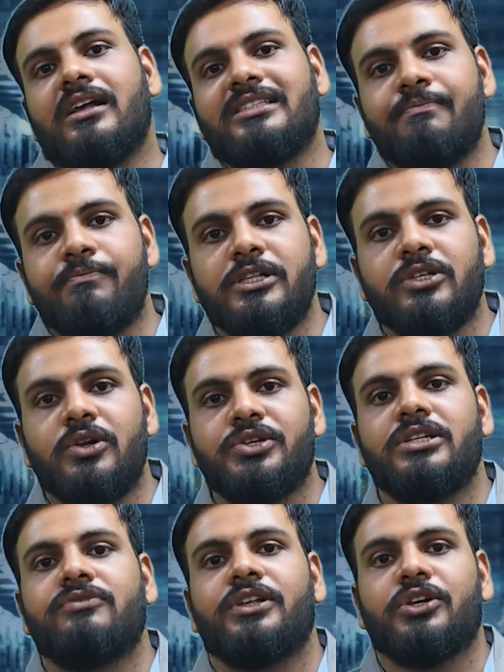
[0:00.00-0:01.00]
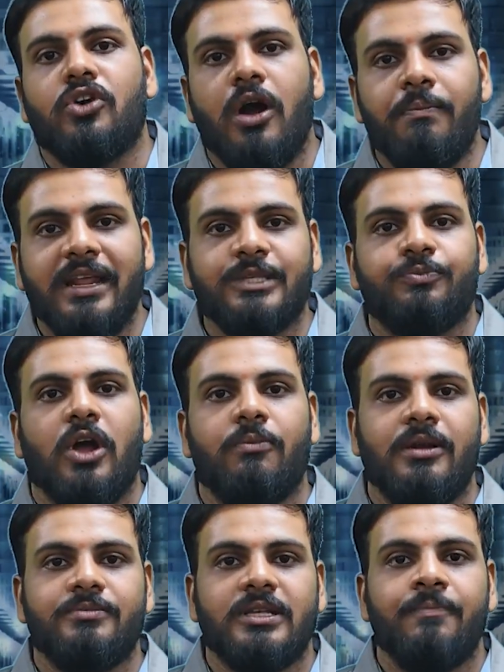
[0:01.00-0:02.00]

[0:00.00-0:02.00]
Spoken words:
simple solutions for the complex problems.